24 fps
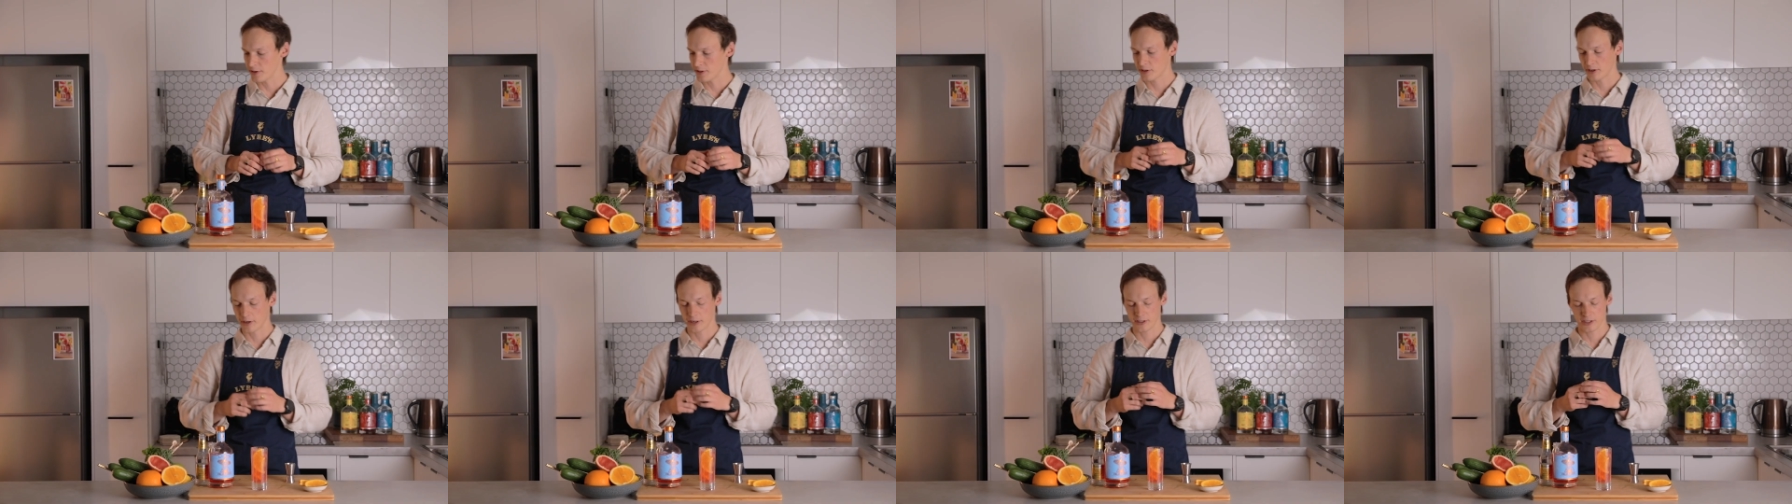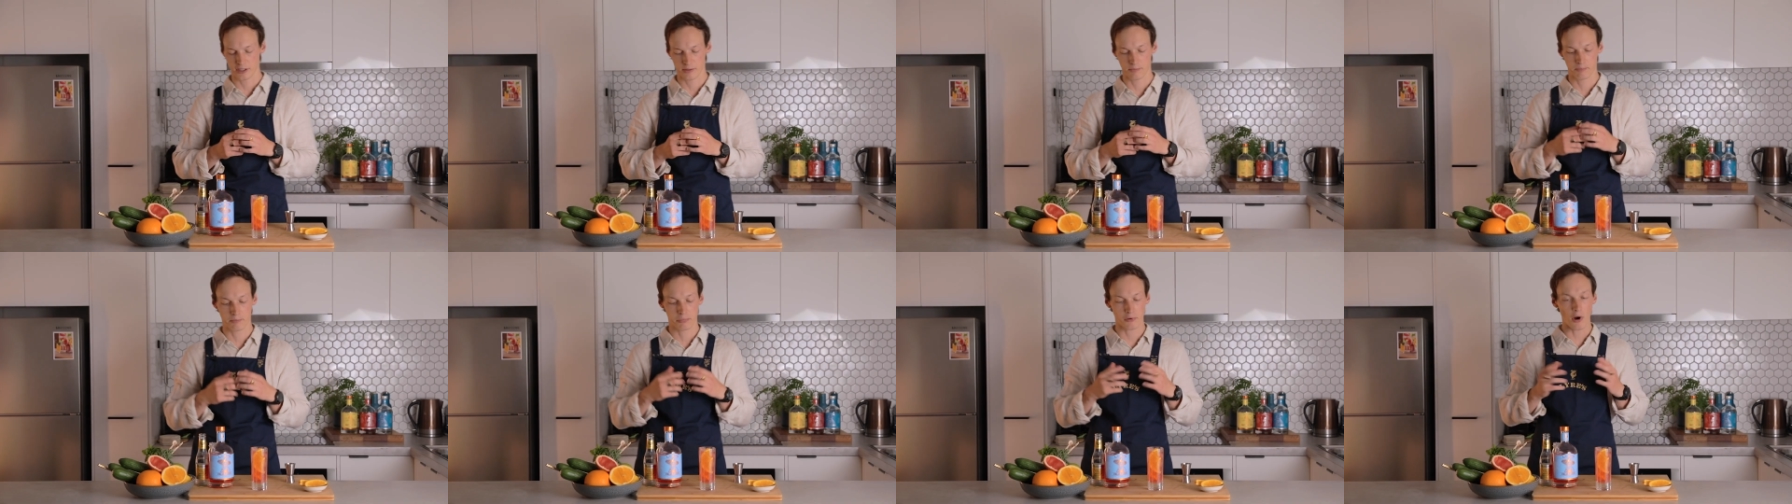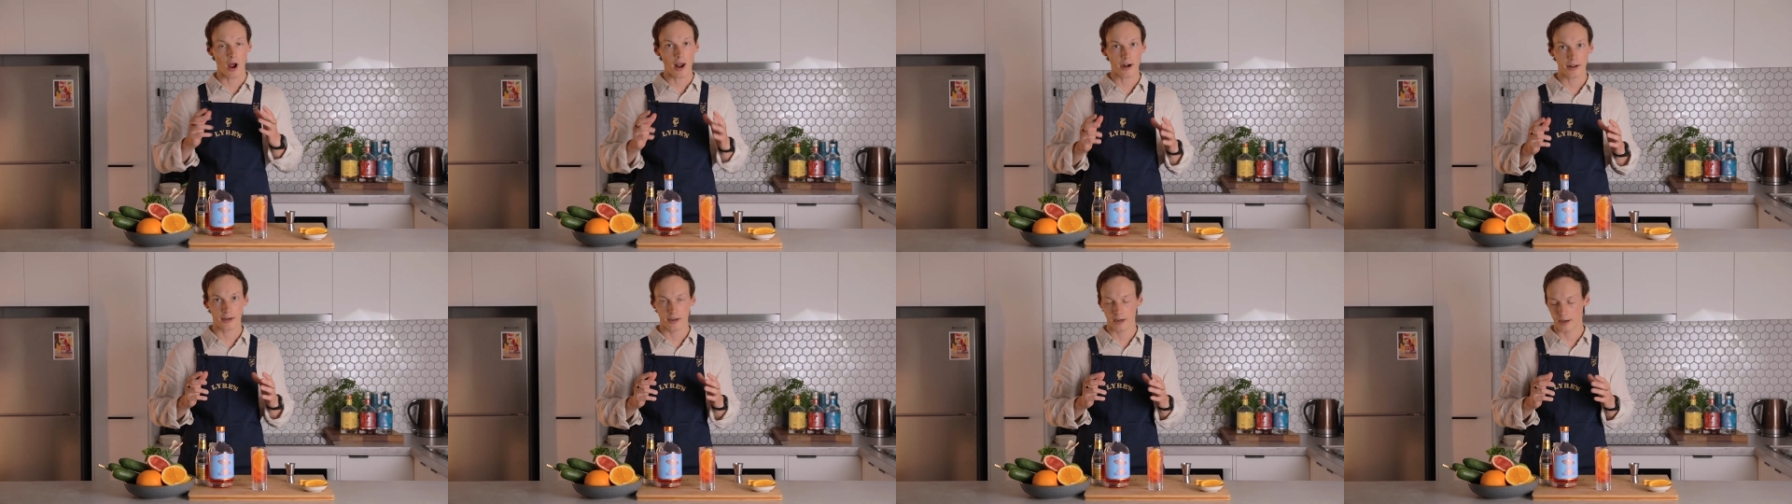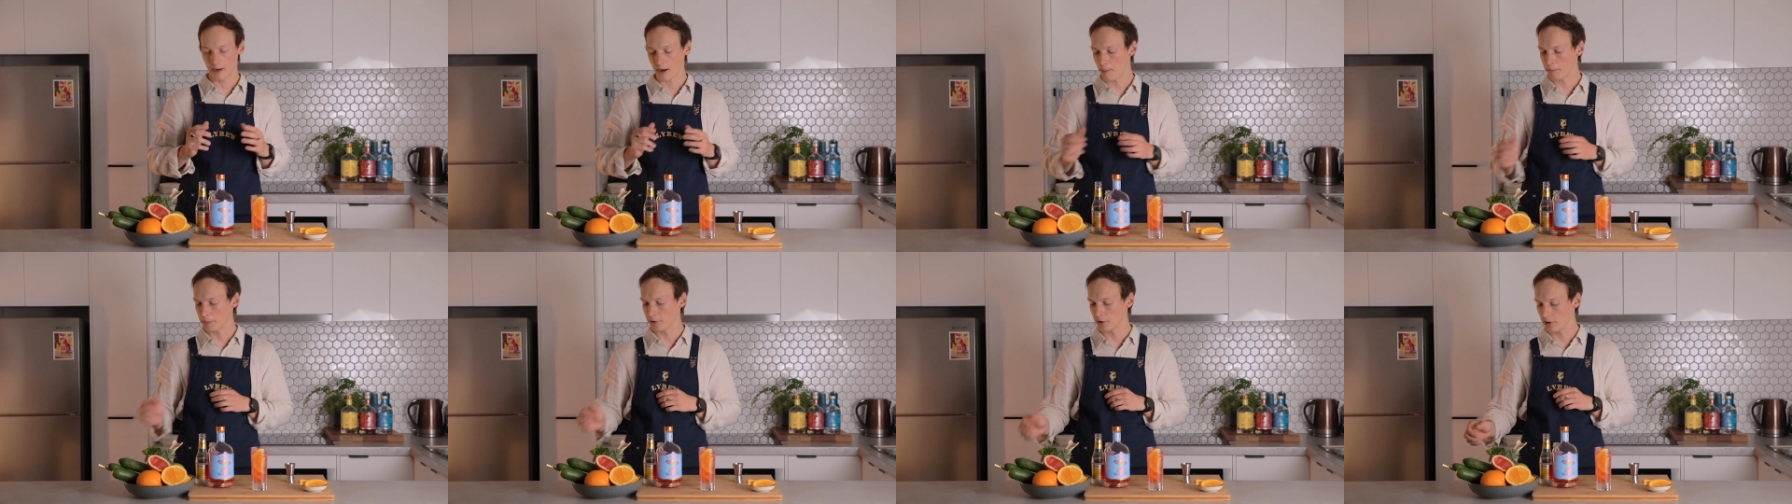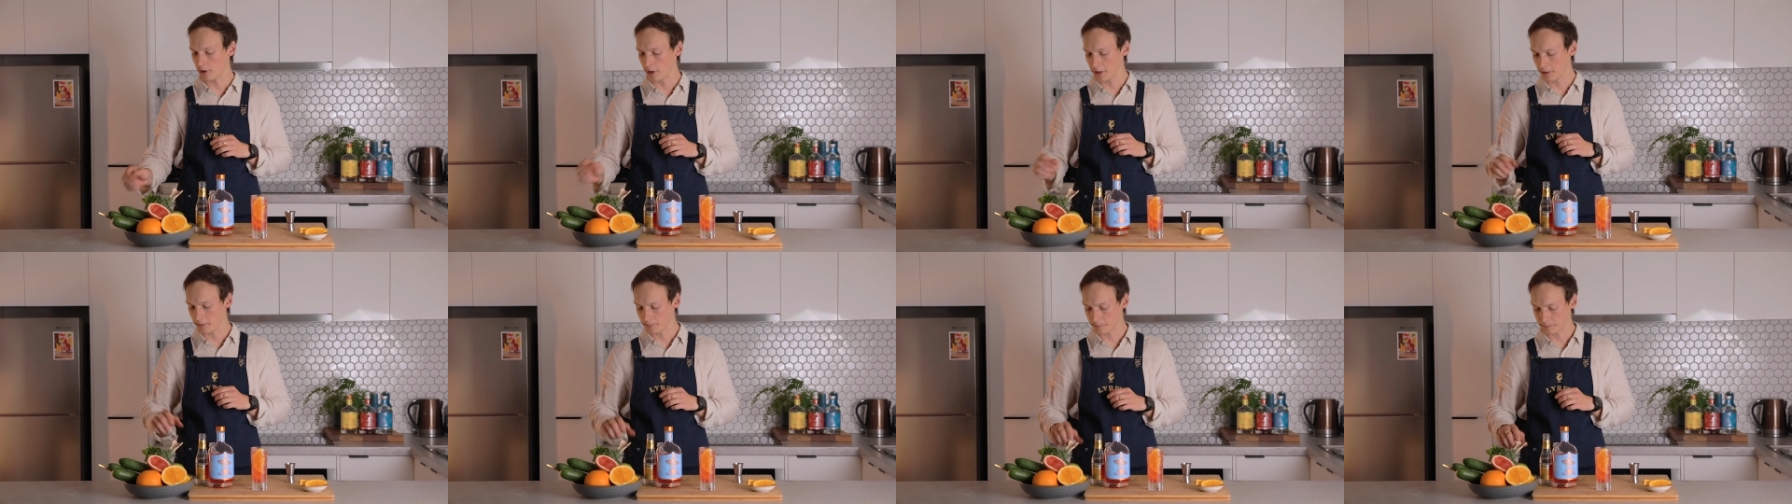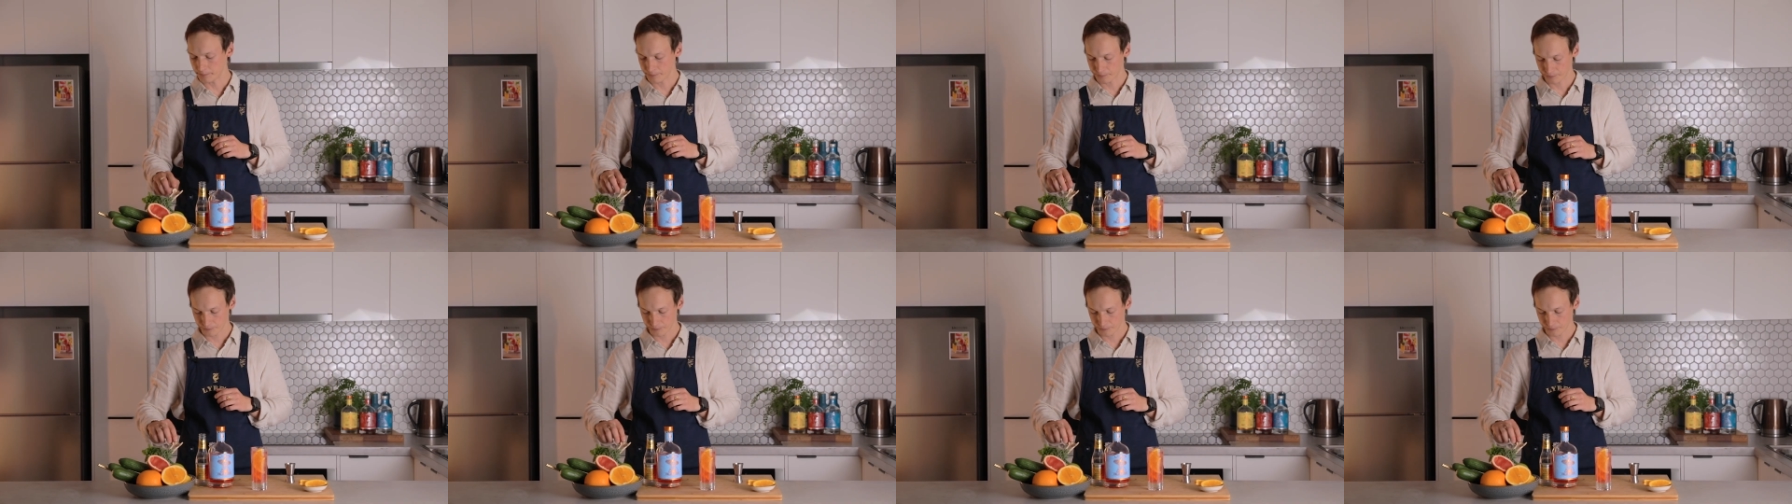is going to just brighten it up a lot.